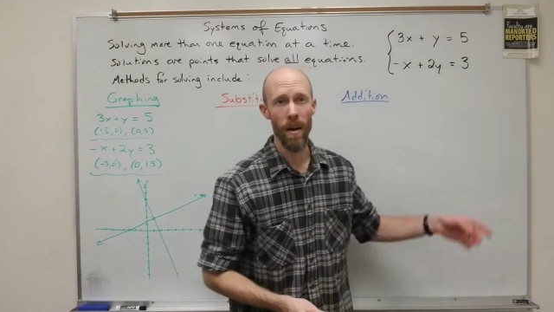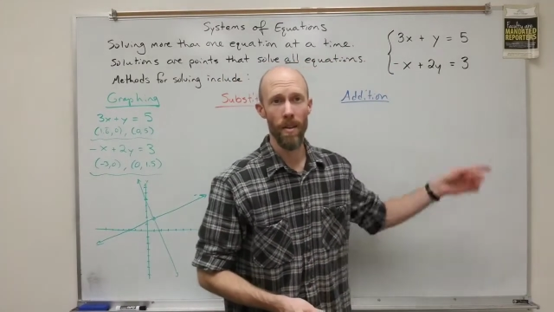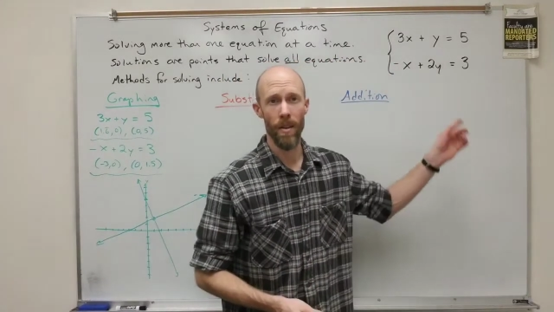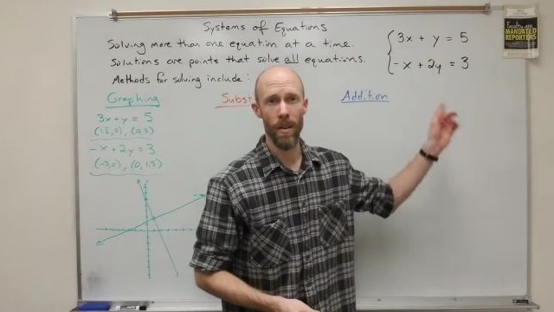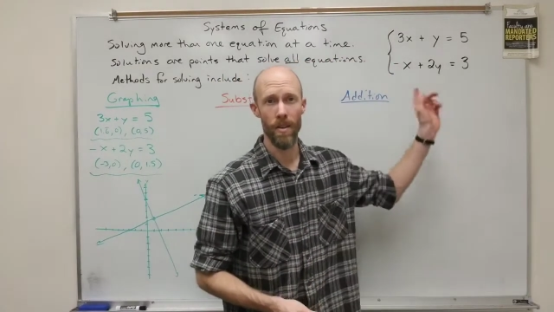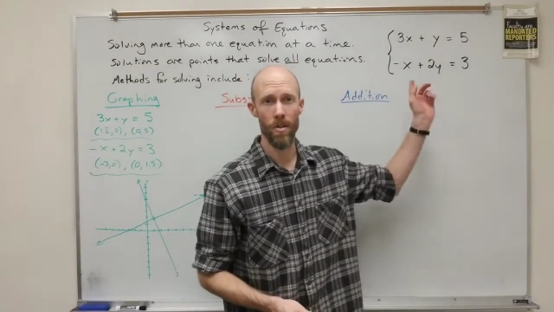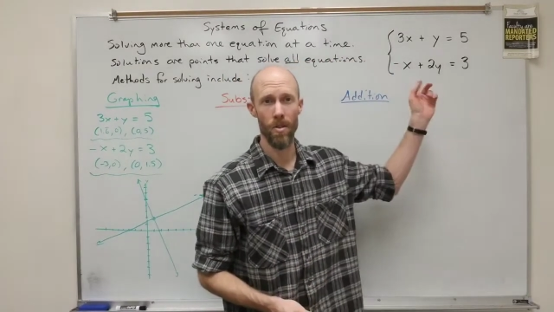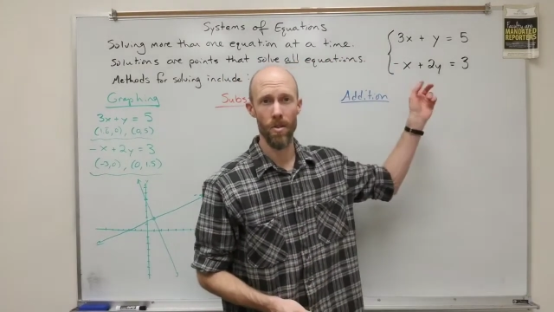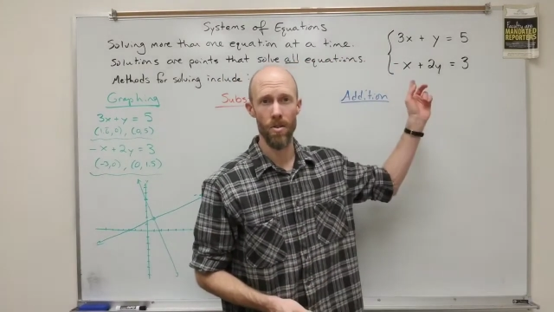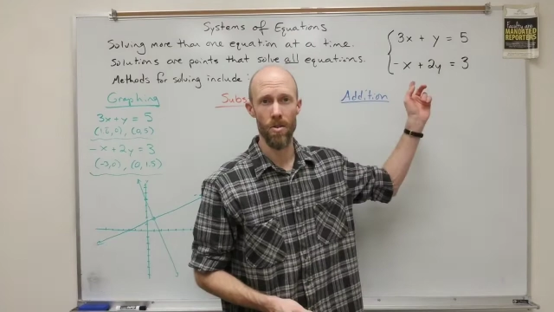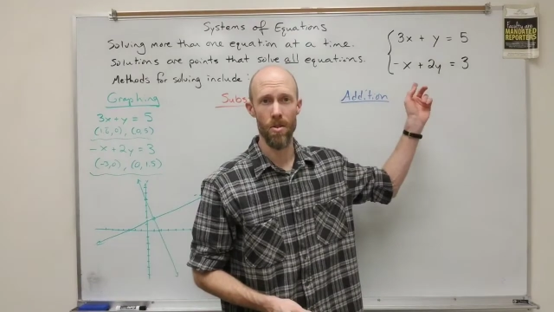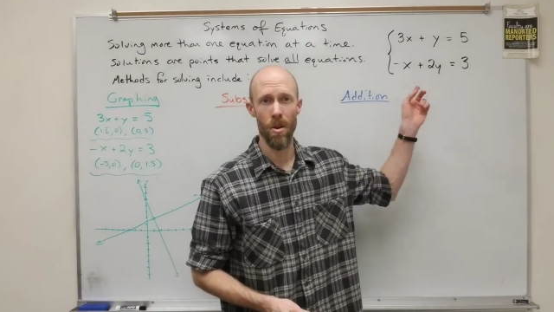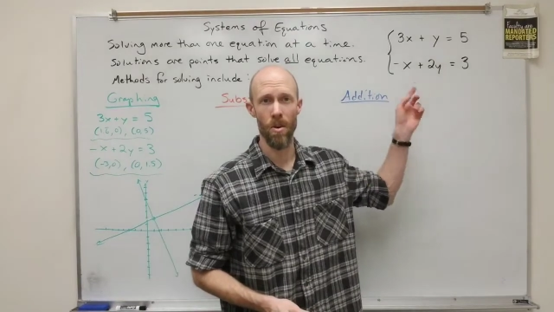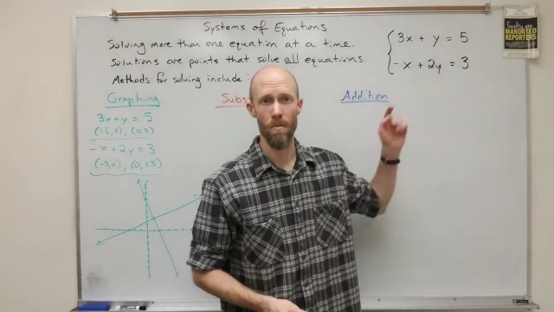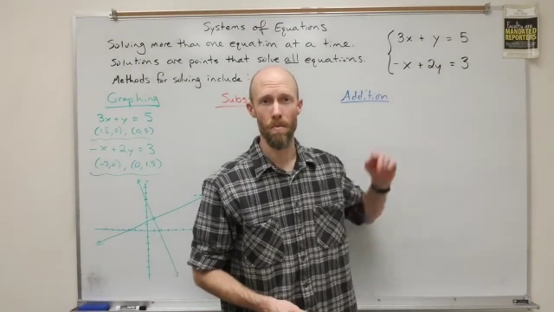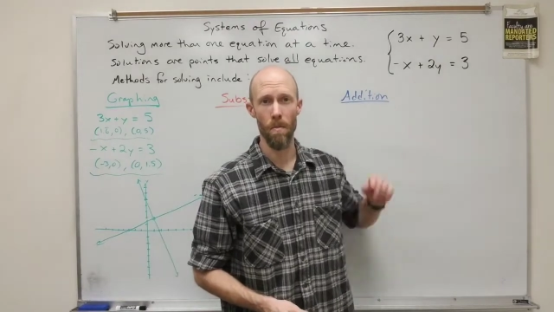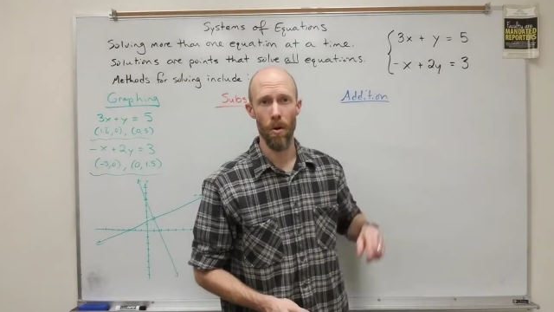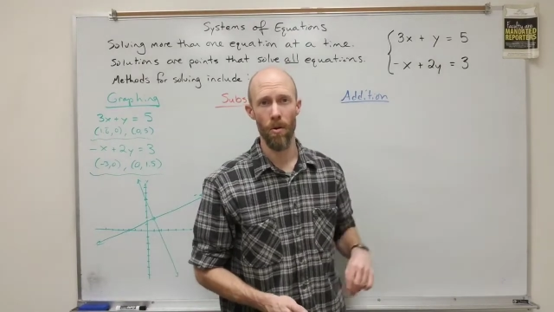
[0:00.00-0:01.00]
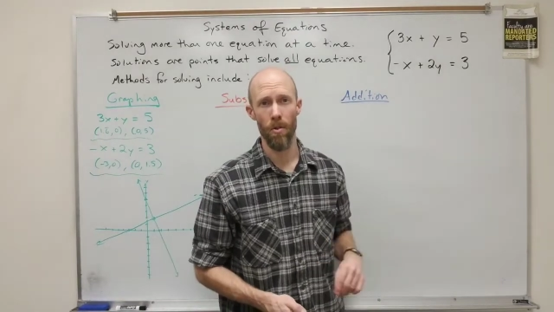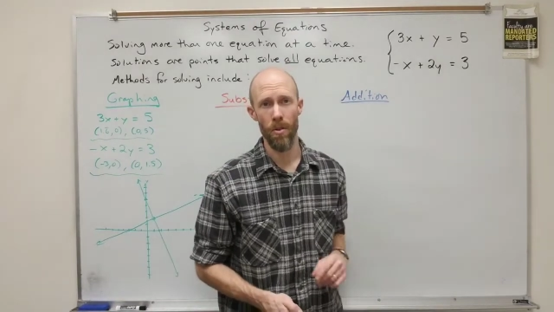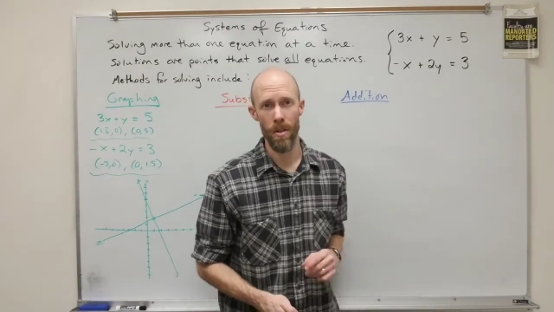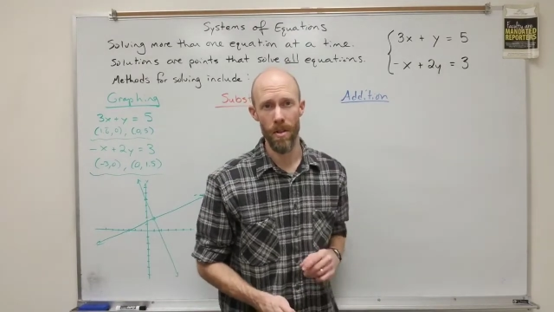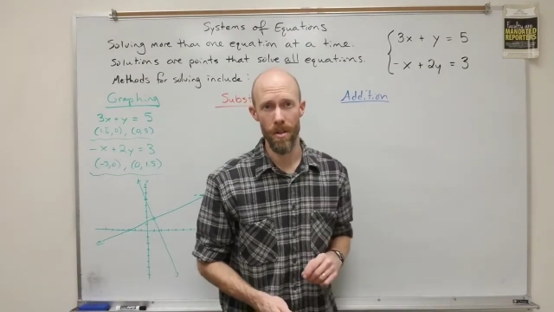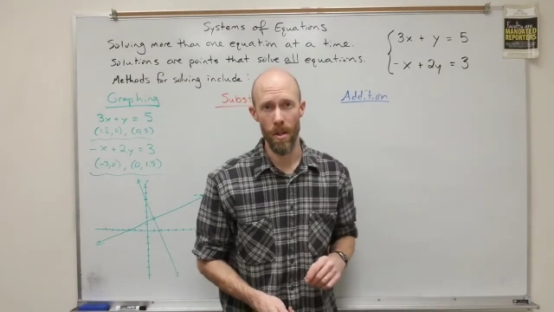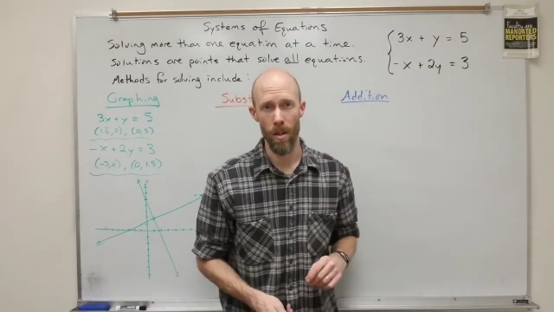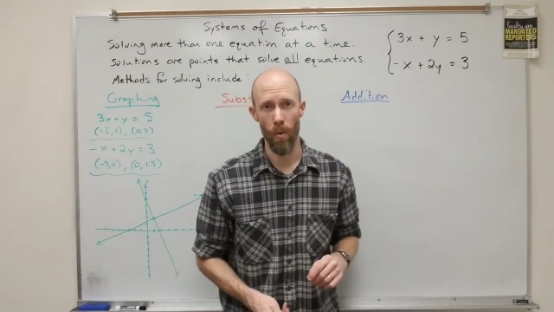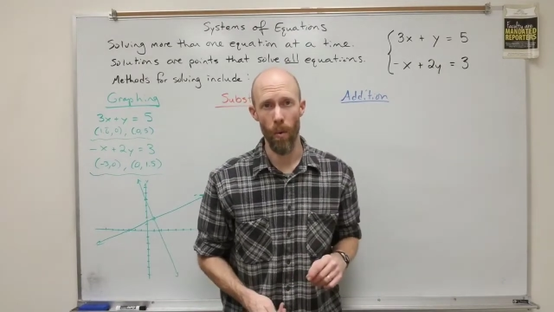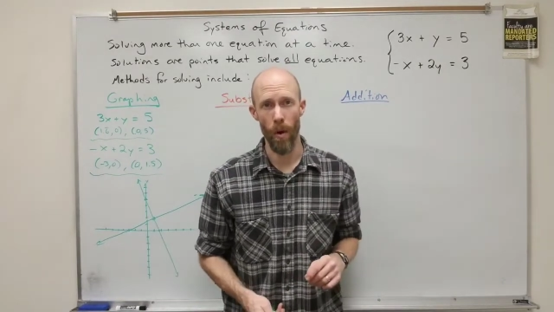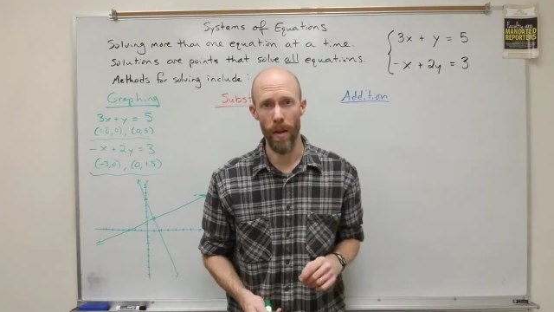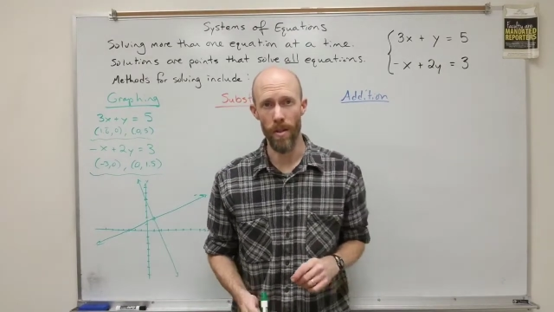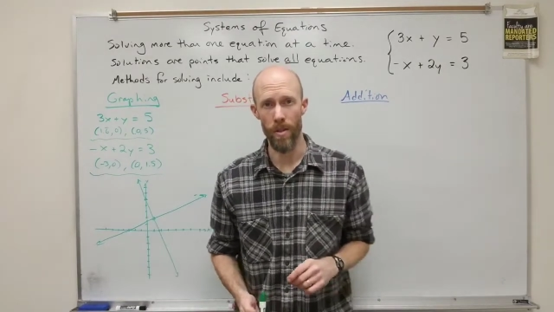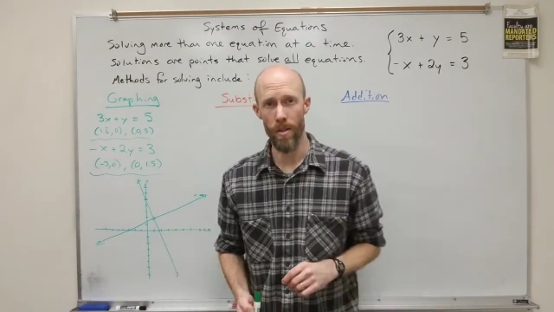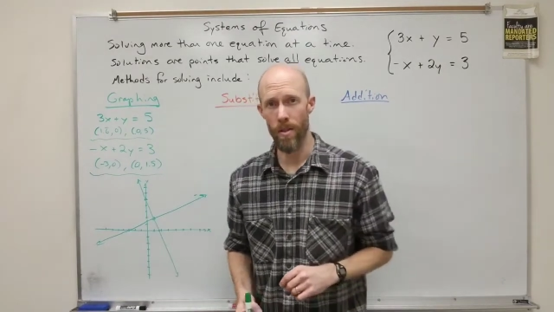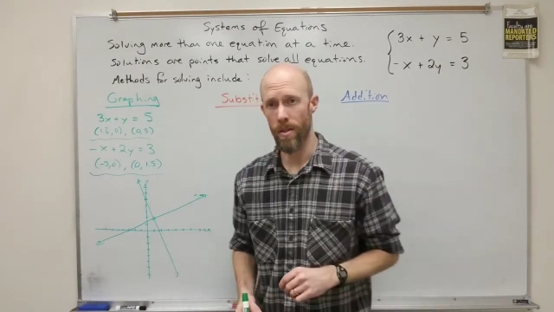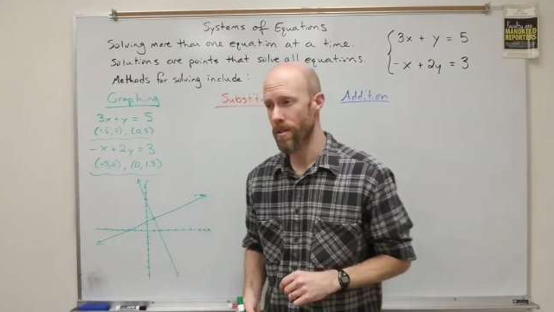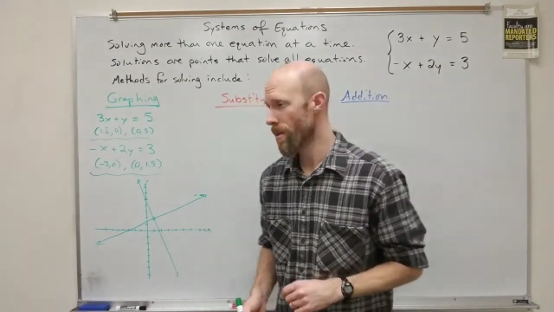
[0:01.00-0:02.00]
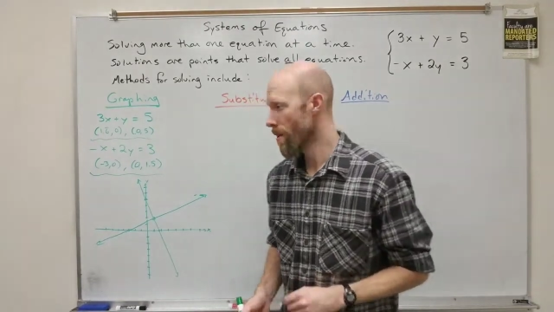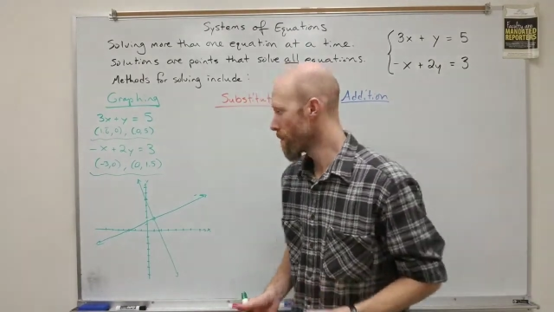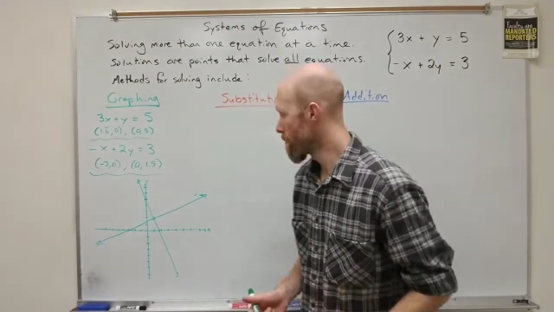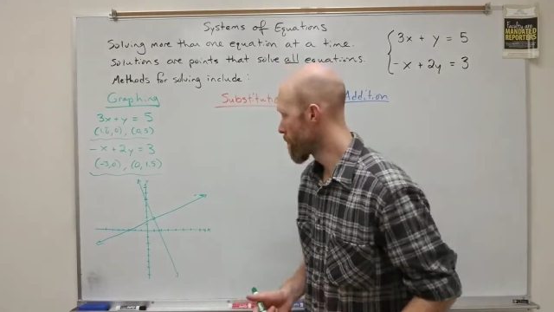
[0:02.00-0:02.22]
that's going to solve both these equations.